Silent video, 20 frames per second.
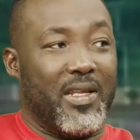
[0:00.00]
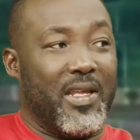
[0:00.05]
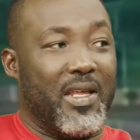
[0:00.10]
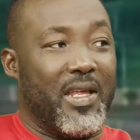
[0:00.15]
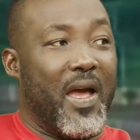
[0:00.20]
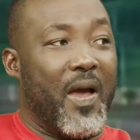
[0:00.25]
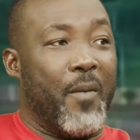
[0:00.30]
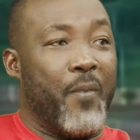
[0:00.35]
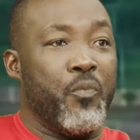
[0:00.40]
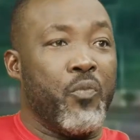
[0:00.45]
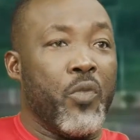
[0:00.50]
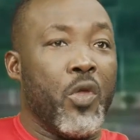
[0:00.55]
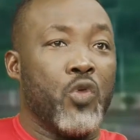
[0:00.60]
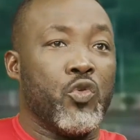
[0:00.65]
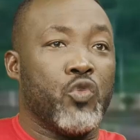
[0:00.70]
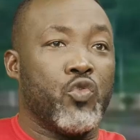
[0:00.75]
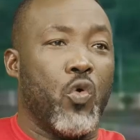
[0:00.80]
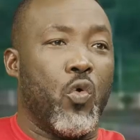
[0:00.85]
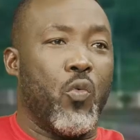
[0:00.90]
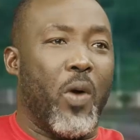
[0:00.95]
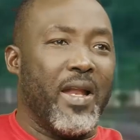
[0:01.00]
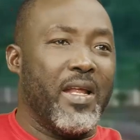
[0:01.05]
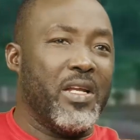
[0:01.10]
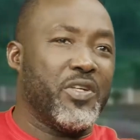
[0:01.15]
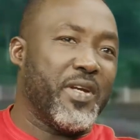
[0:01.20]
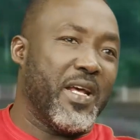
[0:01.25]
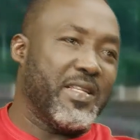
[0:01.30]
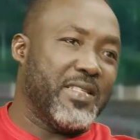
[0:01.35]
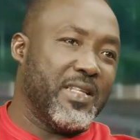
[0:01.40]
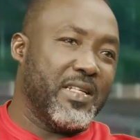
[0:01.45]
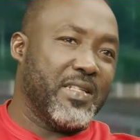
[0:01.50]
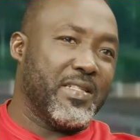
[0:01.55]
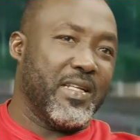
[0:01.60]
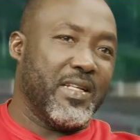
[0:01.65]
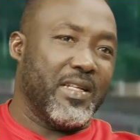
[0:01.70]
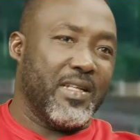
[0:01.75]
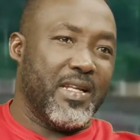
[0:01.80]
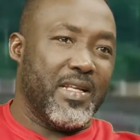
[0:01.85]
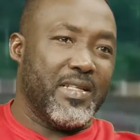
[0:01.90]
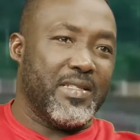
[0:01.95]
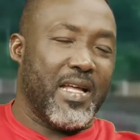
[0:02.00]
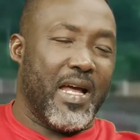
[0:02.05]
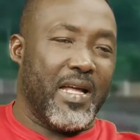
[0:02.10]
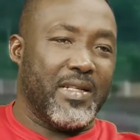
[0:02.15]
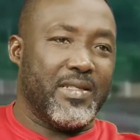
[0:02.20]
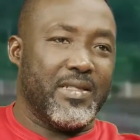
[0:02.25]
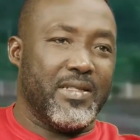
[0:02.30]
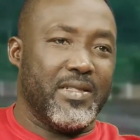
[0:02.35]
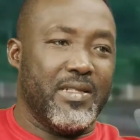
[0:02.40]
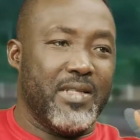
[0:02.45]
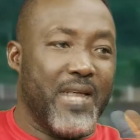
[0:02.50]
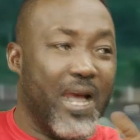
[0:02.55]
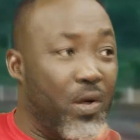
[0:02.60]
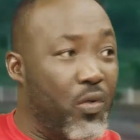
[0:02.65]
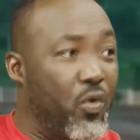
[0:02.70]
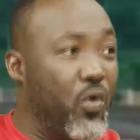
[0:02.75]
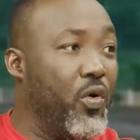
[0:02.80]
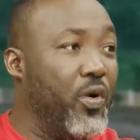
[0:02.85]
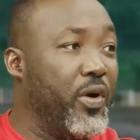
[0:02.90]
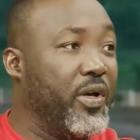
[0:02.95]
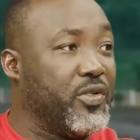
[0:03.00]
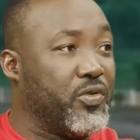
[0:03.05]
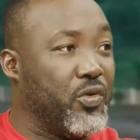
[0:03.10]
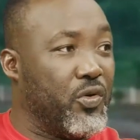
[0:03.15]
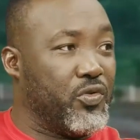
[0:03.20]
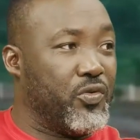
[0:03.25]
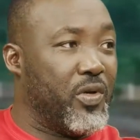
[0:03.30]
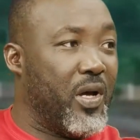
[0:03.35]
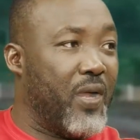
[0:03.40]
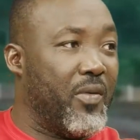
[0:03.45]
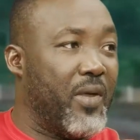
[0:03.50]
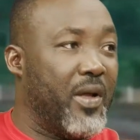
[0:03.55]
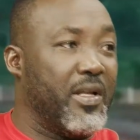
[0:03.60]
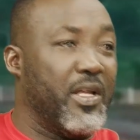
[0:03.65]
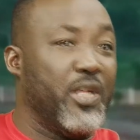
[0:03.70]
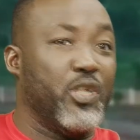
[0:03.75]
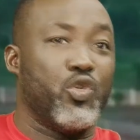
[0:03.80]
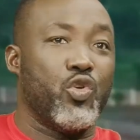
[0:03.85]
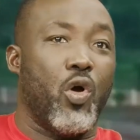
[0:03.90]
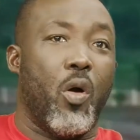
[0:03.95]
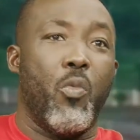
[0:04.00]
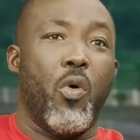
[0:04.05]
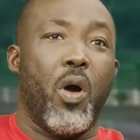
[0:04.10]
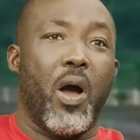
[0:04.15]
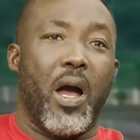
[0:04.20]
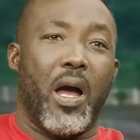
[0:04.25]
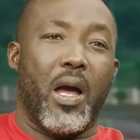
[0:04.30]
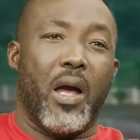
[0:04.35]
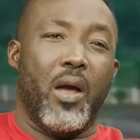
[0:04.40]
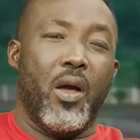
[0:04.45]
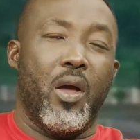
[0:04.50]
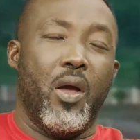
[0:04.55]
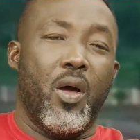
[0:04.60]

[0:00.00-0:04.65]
Okay. So one interesting thing is that Yango is also around. Into Omwa.